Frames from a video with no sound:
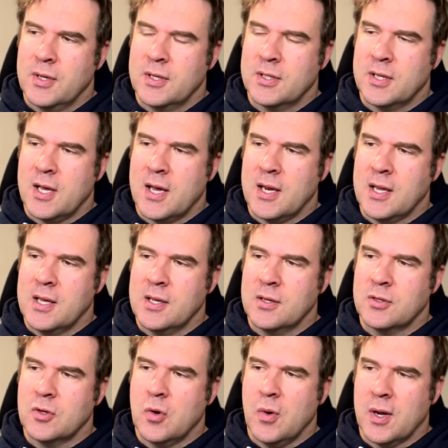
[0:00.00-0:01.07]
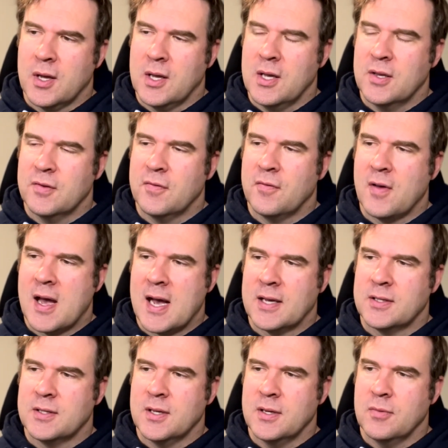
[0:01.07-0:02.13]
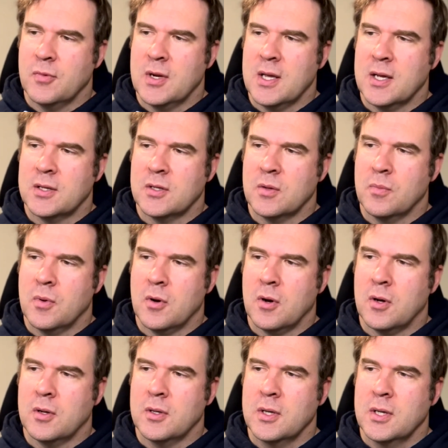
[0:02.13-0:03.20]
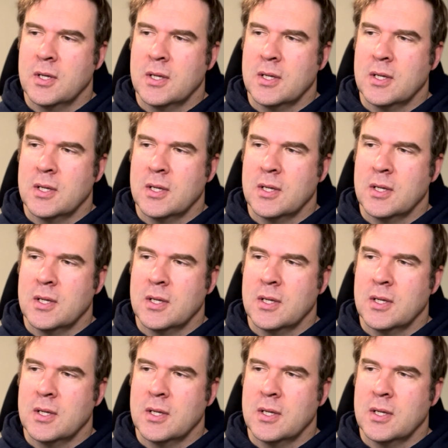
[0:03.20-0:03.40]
is that he is quick, he's fast, and when he gets the ball,